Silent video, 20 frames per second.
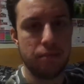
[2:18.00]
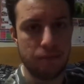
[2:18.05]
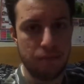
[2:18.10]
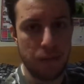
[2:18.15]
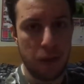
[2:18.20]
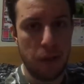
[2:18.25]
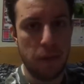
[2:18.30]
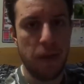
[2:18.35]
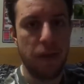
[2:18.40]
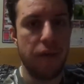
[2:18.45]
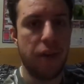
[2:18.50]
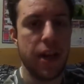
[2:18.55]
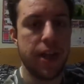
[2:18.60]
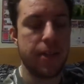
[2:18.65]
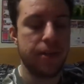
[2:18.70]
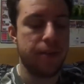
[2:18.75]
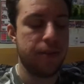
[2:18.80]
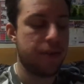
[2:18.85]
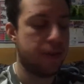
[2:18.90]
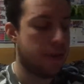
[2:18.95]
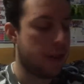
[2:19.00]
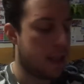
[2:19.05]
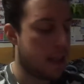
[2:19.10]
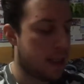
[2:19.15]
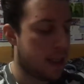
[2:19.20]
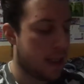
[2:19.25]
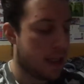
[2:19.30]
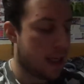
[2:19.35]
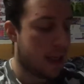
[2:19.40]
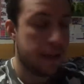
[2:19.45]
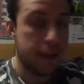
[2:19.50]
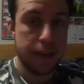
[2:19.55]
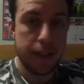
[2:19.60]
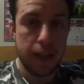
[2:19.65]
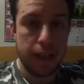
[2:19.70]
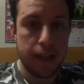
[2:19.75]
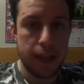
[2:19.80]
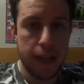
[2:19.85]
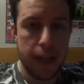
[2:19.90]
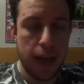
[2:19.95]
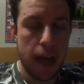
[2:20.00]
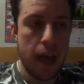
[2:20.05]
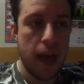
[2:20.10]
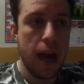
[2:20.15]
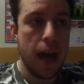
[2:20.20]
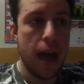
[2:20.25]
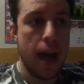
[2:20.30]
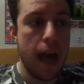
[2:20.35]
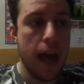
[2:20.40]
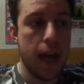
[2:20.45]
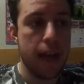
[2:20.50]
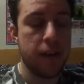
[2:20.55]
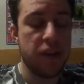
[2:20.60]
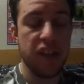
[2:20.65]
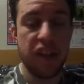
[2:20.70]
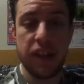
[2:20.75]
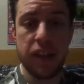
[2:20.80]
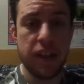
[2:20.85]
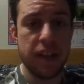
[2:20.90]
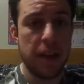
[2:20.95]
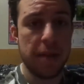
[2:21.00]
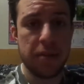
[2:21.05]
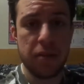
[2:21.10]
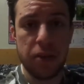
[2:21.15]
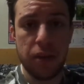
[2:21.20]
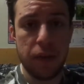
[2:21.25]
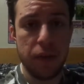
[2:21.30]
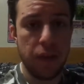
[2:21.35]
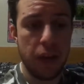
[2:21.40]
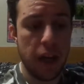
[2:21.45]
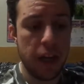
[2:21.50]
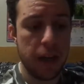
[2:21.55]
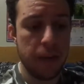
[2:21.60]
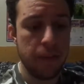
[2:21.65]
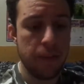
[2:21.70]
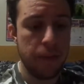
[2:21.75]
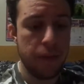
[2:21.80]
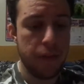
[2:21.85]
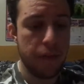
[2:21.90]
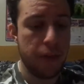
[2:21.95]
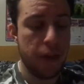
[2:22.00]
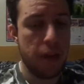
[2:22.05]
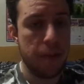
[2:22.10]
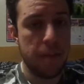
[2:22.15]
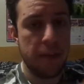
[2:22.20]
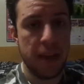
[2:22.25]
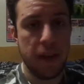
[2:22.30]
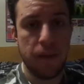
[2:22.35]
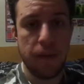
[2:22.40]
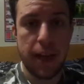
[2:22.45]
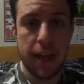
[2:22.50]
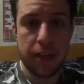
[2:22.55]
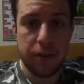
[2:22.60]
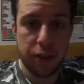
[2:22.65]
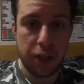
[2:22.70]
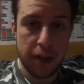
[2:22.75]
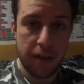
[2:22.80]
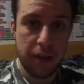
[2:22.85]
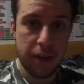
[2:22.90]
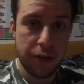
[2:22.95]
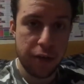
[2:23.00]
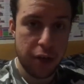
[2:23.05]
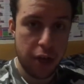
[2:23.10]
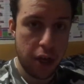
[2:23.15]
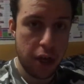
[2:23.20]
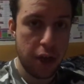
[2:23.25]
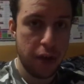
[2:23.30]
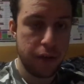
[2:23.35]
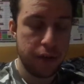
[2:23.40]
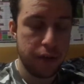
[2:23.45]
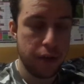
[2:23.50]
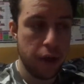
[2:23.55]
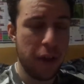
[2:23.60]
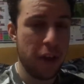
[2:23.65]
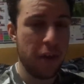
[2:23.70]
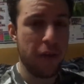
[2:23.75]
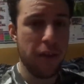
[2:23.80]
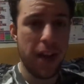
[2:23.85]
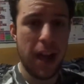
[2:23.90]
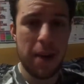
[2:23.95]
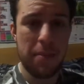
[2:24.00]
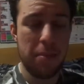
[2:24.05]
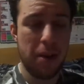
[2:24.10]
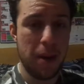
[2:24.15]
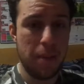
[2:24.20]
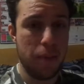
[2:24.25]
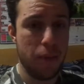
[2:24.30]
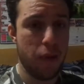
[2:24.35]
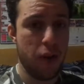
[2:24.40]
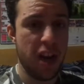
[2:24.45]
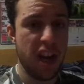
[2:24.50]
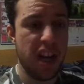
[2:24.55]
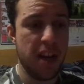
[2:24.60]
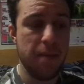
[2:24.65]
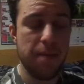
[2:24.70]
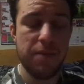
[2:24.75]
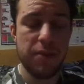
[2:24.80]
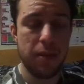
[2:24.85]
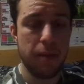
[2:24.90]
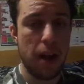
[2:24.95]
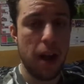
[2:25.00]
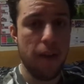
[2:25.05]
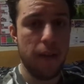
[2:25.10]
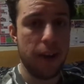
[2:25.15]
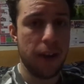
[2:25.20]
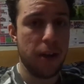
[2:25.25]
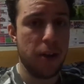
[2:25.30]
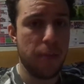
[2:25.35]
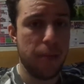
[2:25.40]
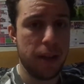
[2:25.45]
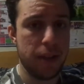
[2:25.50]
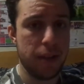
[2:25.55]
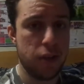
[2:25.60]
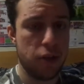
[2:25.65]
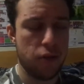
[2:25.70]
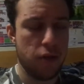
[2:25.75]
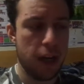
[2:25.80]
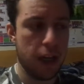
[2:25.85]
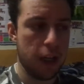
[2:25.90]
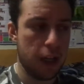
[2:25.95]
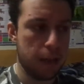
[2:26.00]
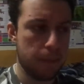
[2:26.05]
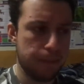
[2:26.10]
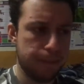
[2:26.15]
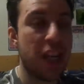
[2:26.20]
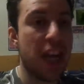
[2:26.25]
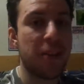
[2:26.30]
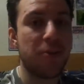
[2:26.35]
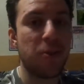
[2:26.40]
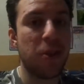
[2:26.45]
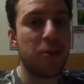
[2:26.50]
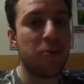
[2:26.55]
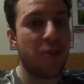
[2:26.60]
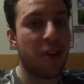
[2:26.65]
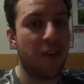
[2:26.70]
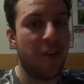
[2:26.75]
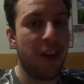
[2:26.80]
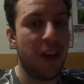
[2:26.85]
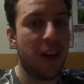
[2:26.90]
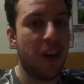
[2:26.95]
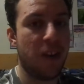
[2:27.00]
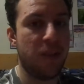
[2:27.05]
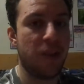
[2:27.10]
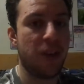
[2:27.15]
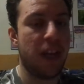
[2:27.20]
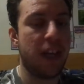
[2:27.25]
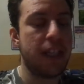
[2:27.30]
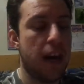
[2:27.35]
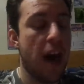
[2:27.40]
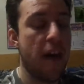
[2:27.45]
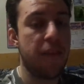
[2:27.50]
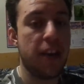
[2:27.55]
one of my friends, in the city, and she said it's absolutely fine for me and Rhianne to go around to hers. I think Rhianne might pre, she might have a little bit to drink. He has worked really, really hard on it.